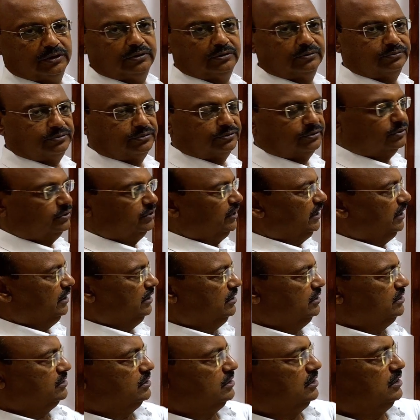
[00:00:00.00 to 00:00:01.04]
for n
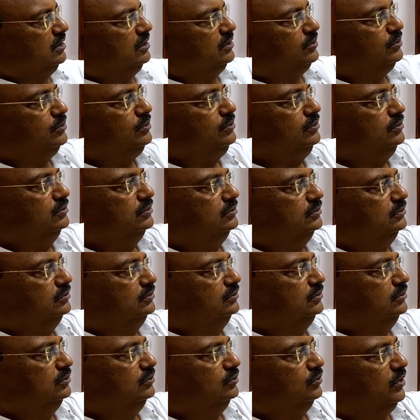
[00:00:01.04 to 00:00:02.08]
is equal to
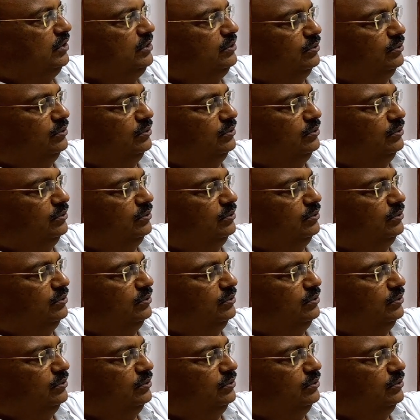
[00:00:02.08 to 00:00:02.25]
1,